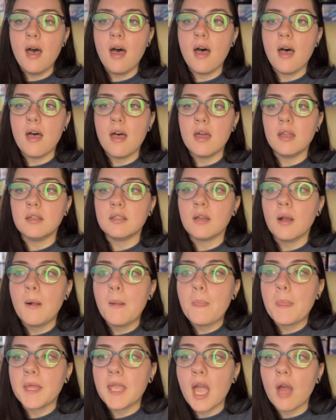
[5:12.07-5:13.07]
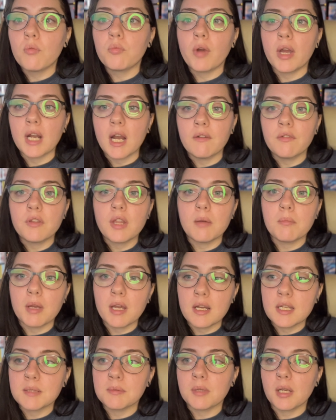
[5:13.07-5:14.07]
And yeah, right after that, my
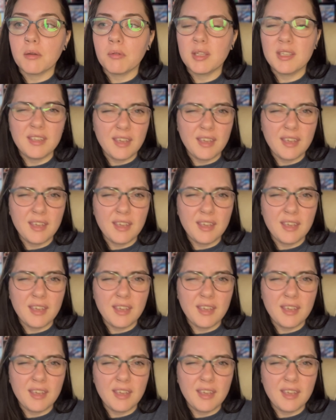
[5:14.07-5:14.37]
husband and I were like,